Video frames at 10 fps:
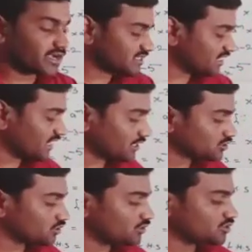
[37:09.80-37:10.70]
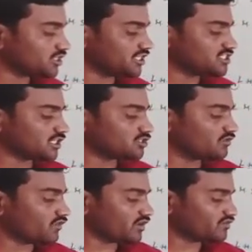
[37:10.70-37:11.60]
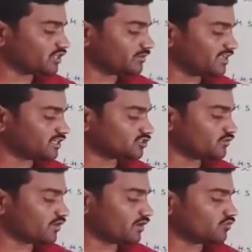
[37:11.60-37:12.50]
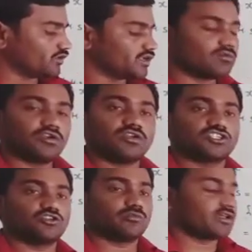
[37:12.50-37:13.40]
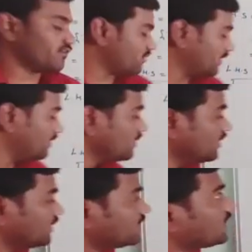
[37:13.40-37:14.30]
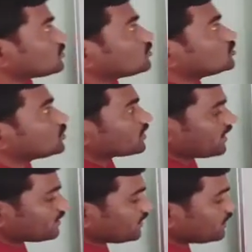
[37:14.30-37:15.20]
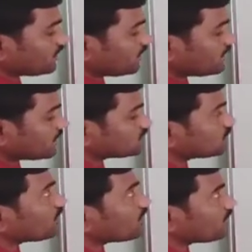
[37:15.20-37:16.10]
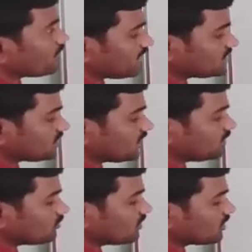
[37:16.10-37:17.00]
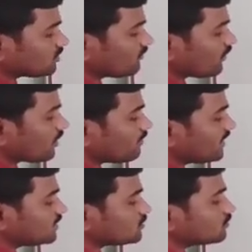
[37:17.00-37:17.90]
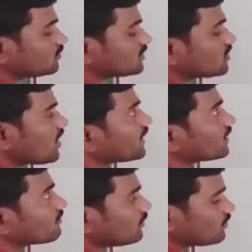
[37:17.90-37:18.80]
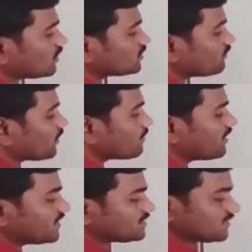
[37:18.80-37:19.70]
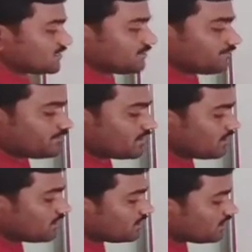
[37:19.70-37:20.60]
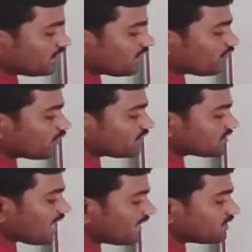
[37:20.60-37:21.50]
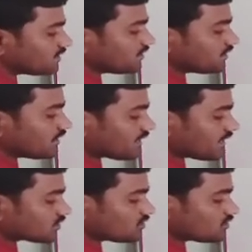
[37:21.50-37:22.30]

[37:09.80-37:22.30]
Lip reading: because the correct solution is x to the power of 3 by x to the power of 2 equal to x to the power of 1. Here also we should write that x to the power of minus 3 into x to the power of minus 2 is not equal to x to the power of minus 6. Therefore is right. The correct